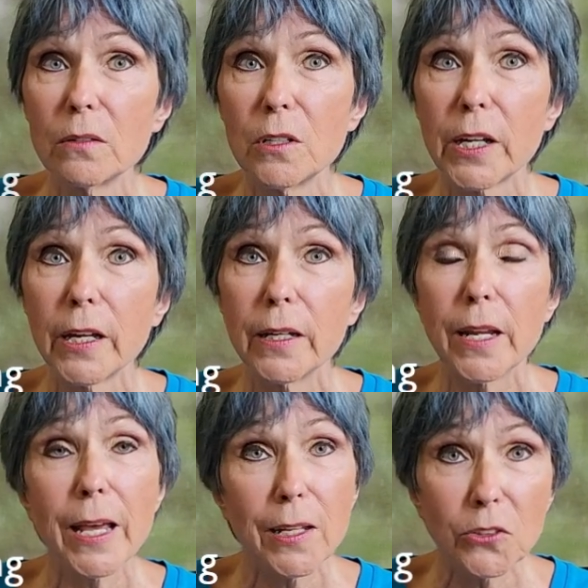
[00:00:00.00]
look at
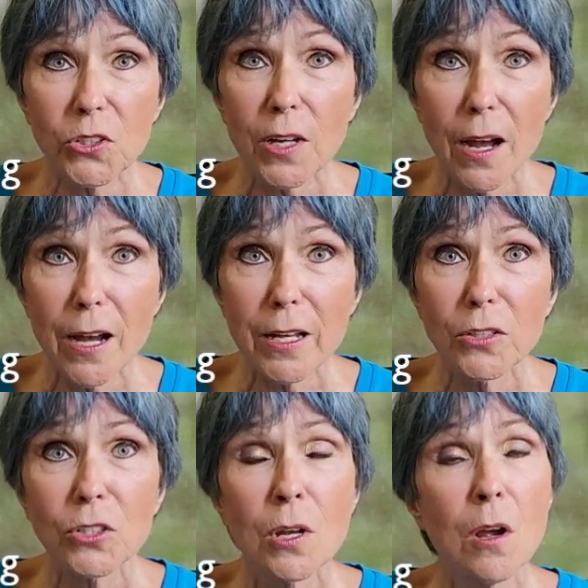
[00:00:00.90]
head
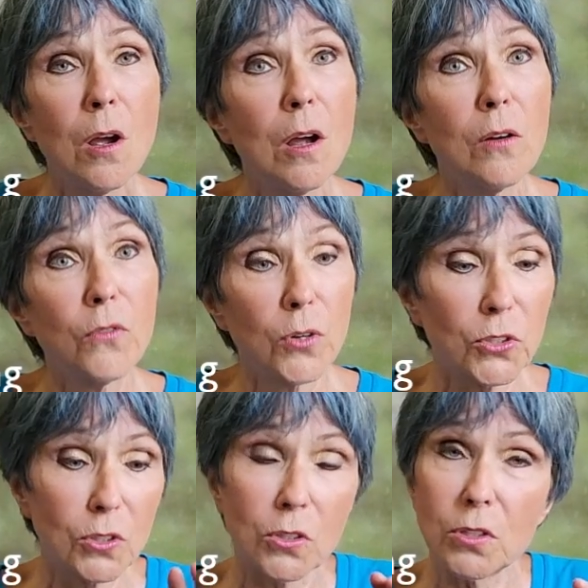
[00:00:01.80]
size,
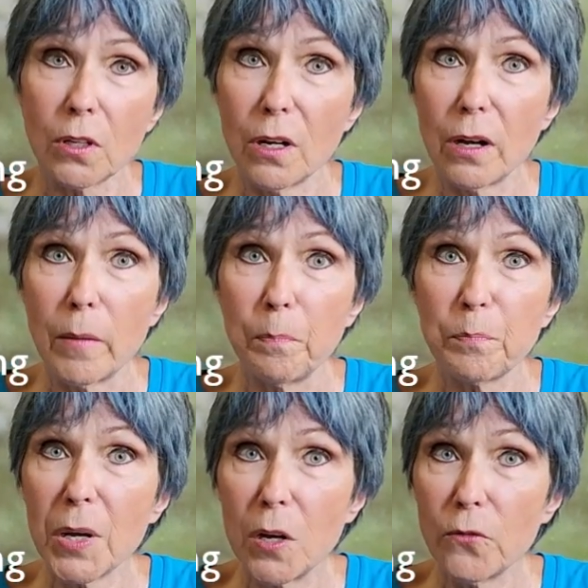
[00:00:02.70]
versus um,
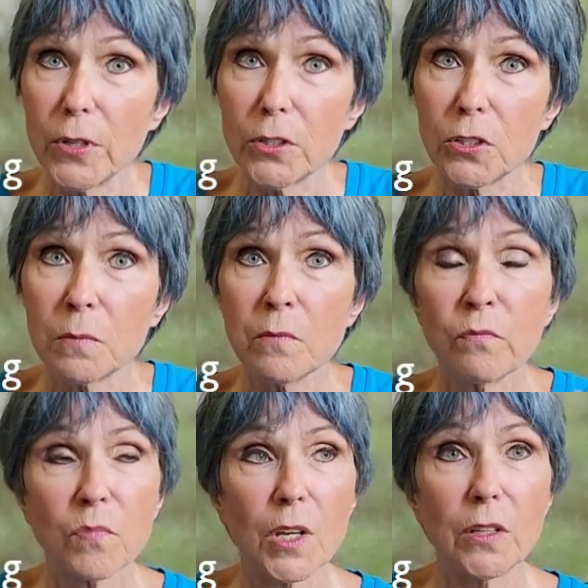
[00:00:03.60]
pelvis
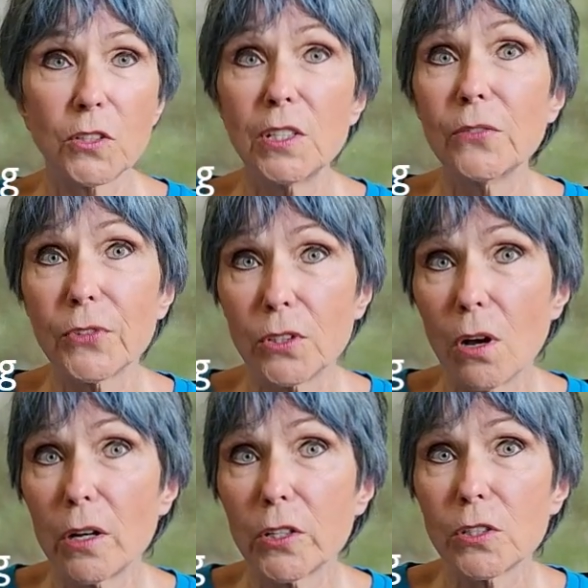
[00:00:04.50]
and see if the
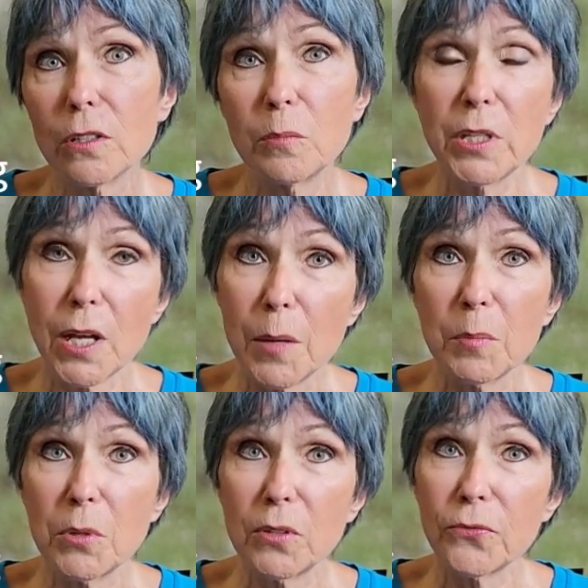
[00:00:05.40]
dog is going to be
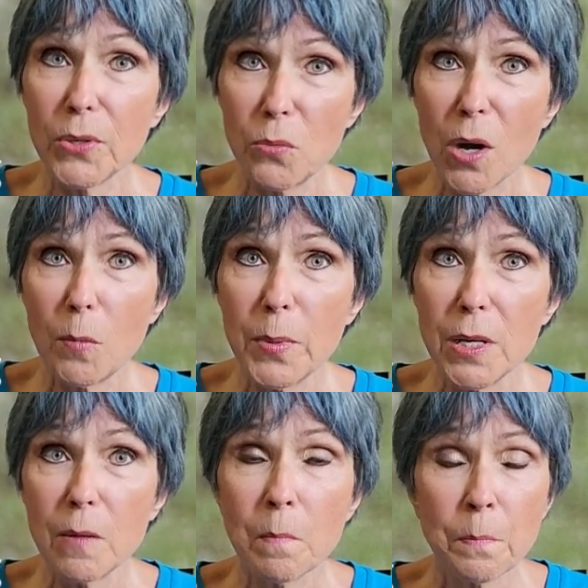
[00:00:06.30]
capable of free
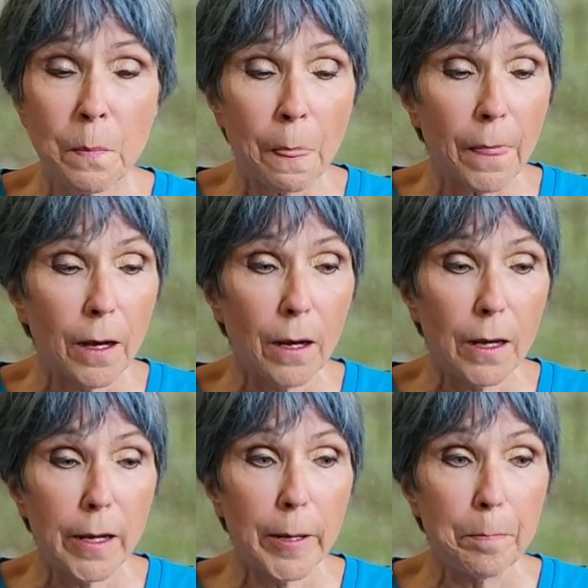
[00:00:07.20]
whelping
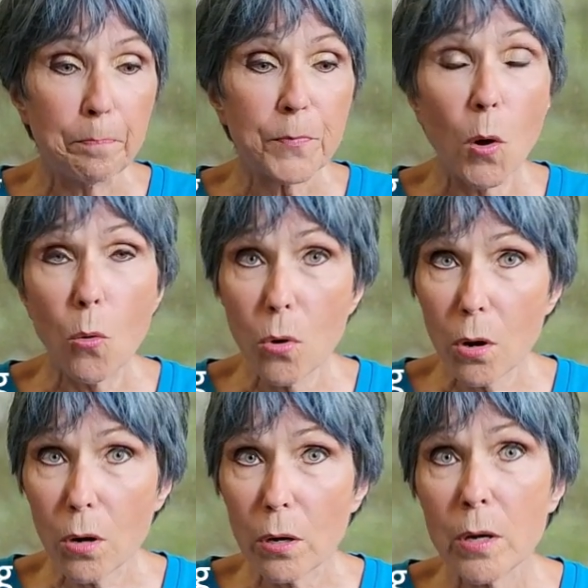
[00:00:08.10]
um,
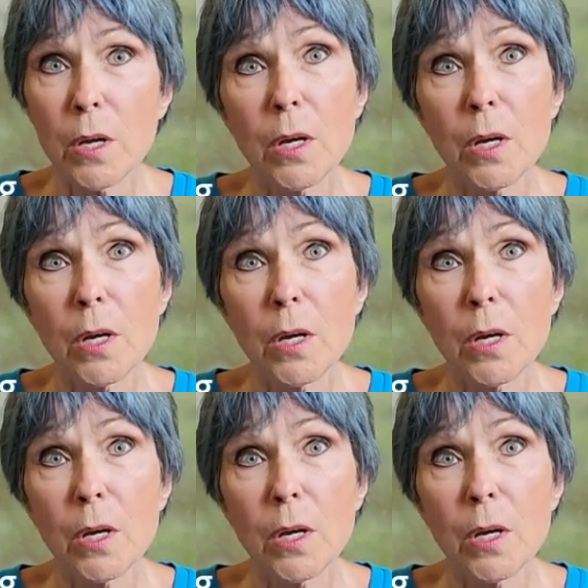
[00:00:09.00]
or